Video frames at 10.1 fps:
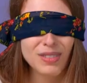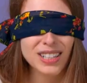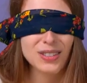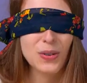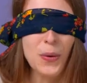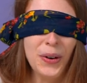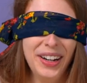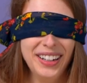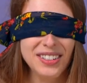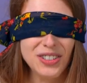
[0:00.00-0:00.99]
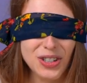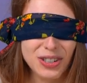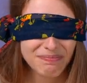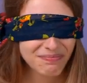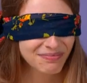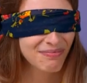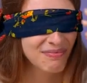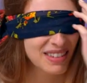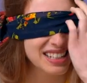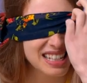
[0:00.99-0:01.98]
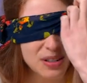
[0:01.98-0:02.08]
this is an orange. Is this